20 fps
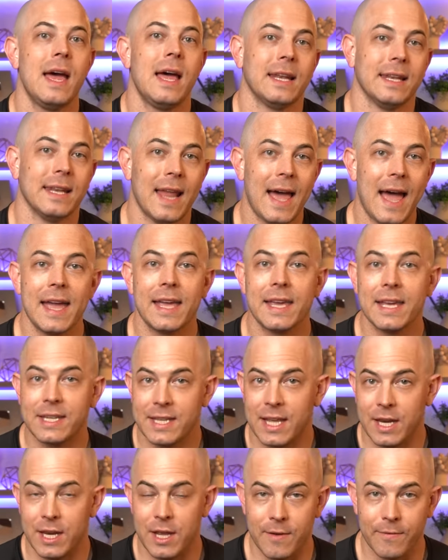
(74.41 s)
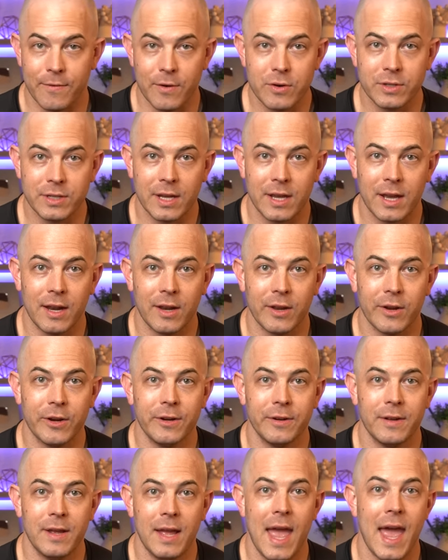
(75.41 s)
like Tinea Versicolor,
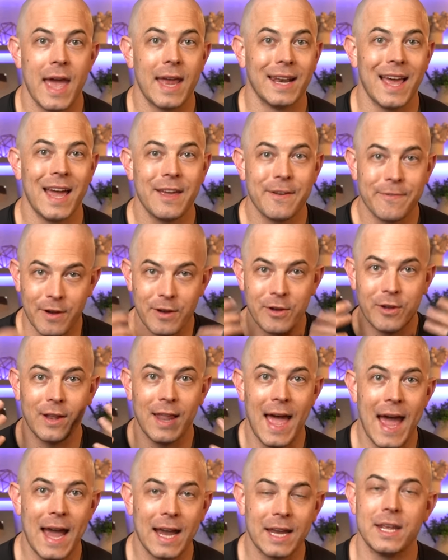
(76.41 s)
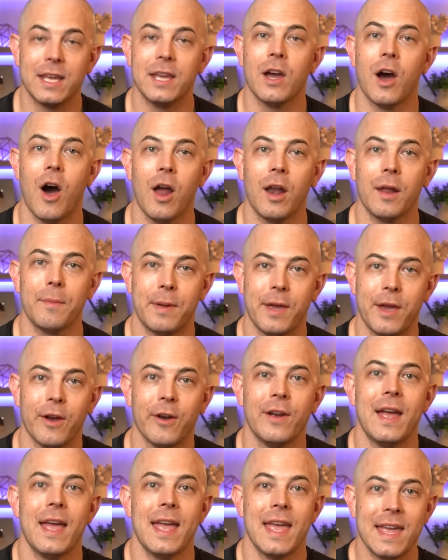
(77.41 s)
and like fungal acne, all
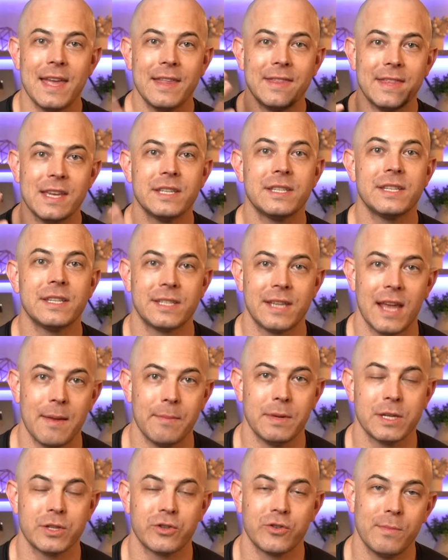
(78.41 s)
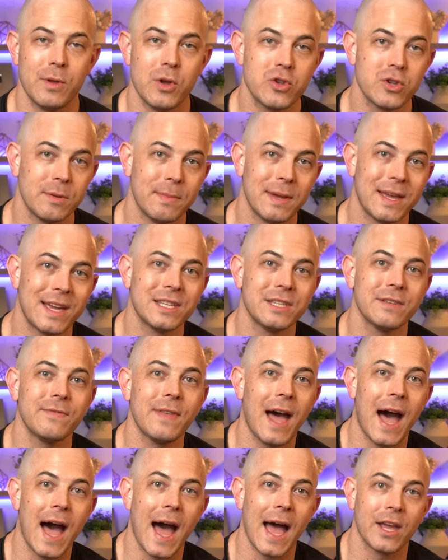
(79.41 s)
appear in this same distribution because of the
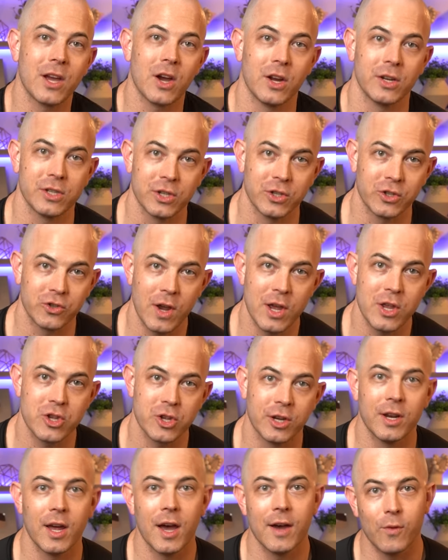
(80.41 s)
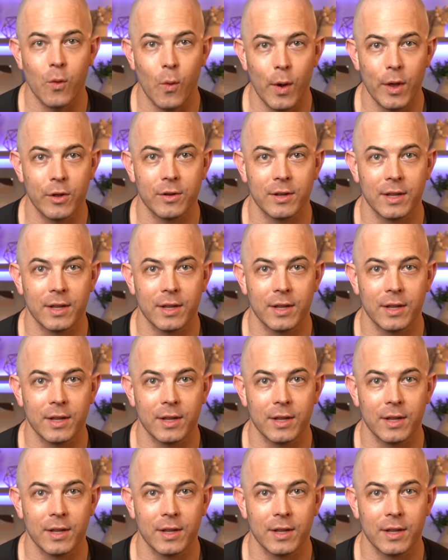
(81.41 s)
high concentration of oil